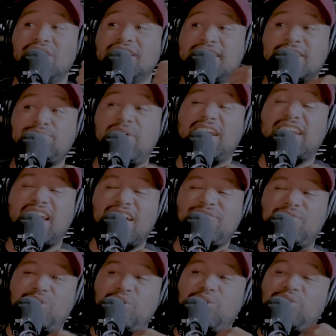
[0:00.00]
That's my life
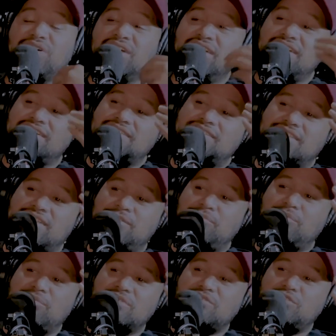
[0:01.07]
goal, is to come up
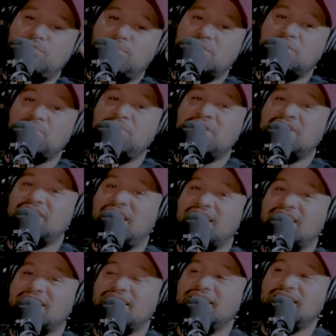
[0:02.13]
with so much money that I
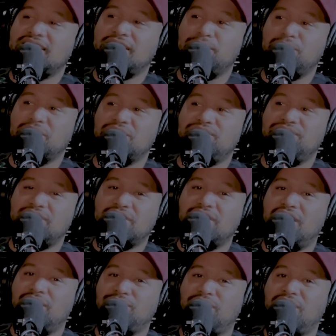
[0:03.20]
could kick that motherfucker
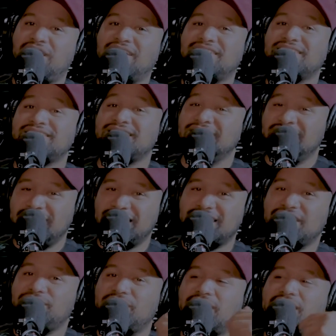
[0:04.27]
off our islands and
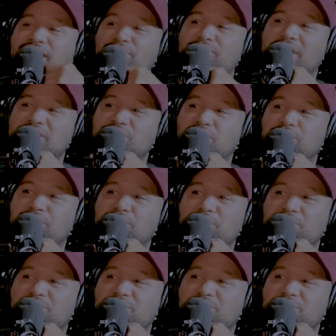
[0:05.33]
give that land back to our people.